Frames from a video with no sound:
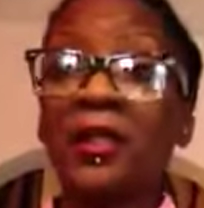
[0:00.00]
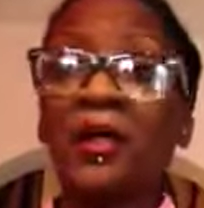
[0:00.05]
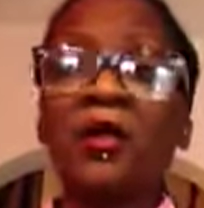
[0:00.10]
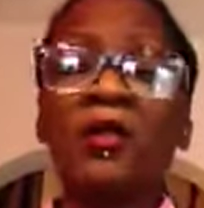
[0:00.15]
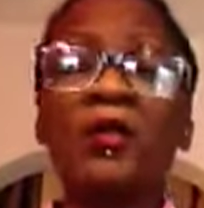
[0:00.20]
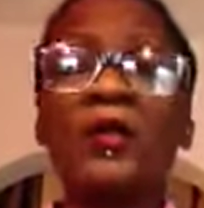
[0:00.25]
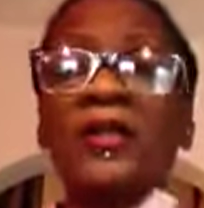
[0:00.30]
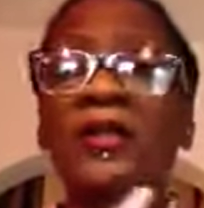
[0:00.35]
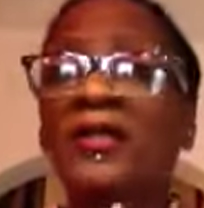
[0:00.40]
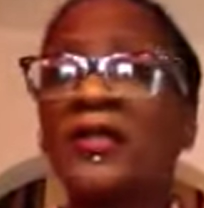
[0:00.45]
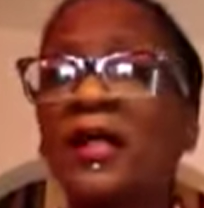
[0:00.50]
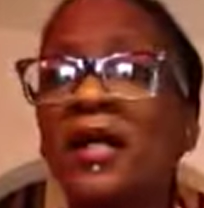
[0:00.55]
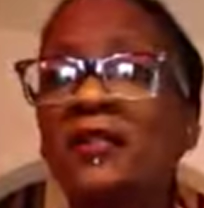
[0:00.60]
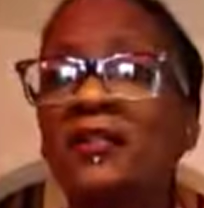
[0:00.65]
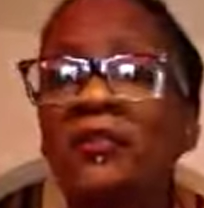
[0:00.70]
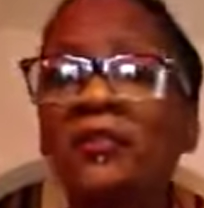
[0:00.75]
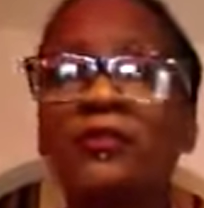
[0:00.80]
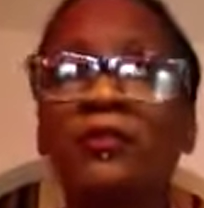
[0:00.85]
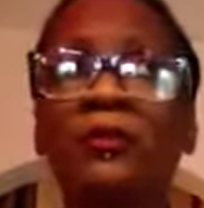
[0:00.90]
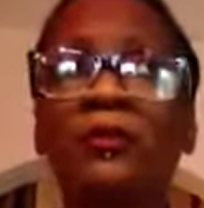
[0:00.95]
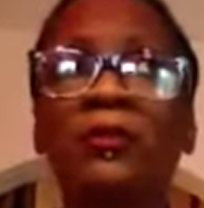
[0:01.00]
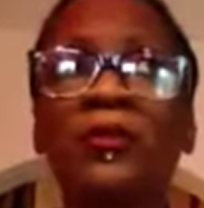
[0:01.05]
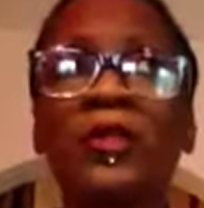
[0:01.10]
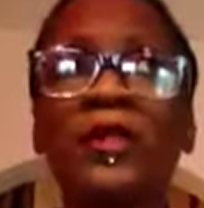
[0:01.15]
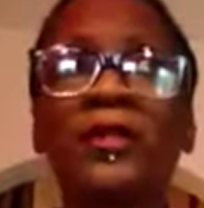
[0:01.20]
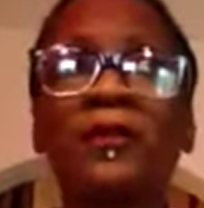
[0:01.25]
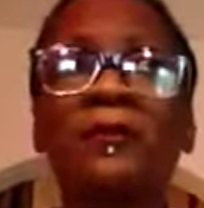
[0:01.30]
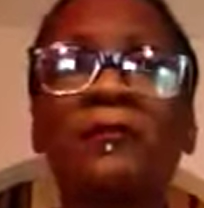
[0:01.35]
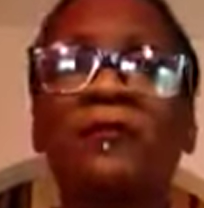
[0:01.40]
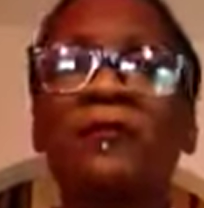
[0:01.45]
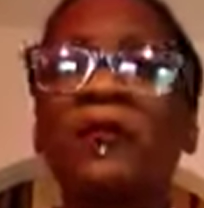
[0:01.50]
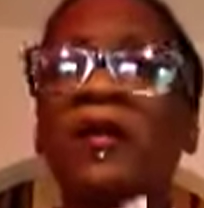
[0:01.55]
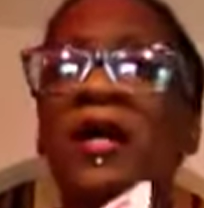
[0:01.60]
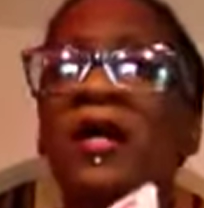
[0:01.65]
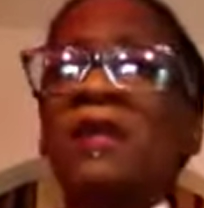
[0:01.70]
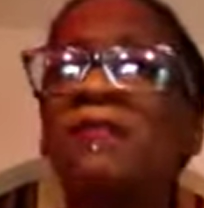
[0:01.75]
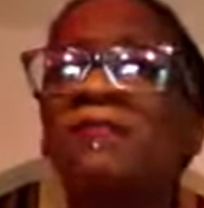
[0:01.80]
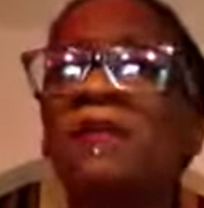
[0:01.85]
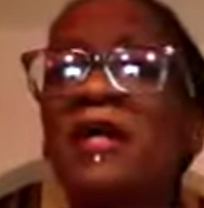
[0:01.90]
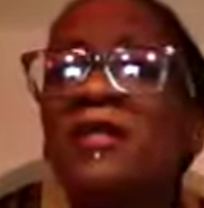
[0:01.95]
or any kind of jewelry,
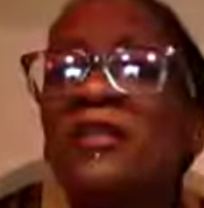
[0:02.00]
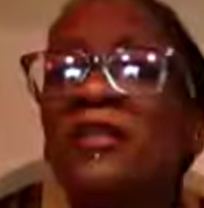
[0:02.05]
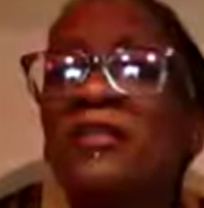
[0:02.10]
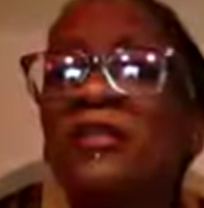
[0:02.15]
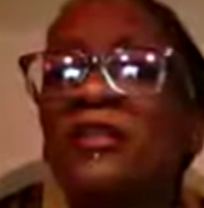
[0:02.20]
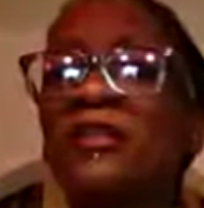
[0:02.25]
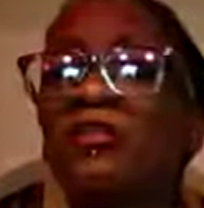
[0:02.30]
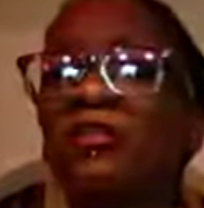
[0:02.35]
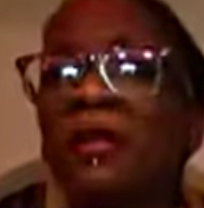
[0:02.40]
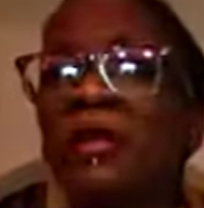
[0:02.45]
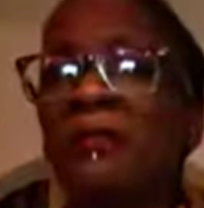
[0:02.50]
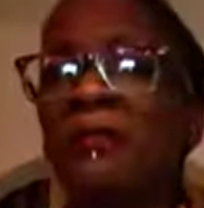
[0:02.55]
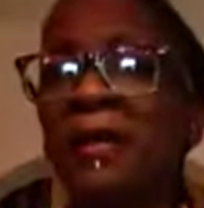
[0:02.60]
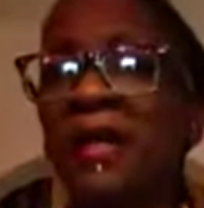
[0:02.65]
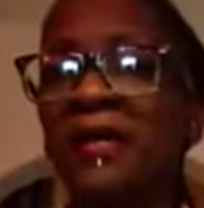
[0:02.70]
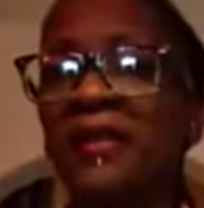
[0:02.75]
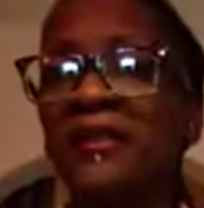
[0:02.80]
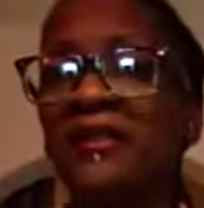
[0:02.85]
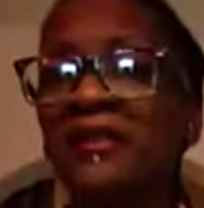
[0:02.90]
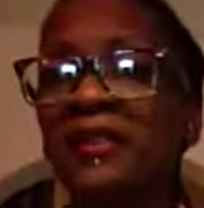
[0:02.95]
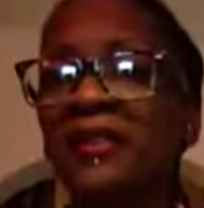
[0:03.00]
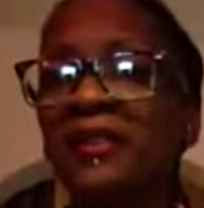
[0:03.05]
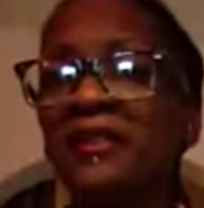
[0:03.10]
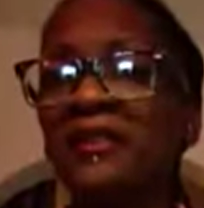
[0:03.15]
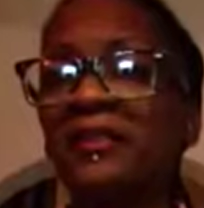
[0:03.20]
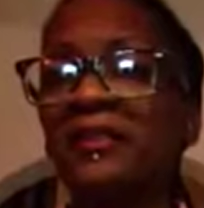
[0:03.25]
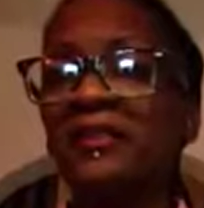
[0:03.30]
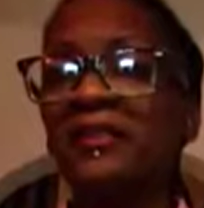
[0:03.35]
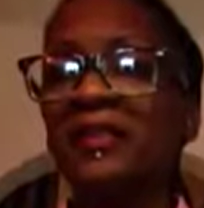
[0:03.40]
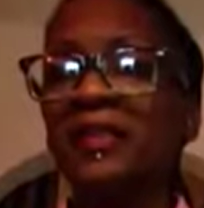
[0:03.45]
I find that these trade magazines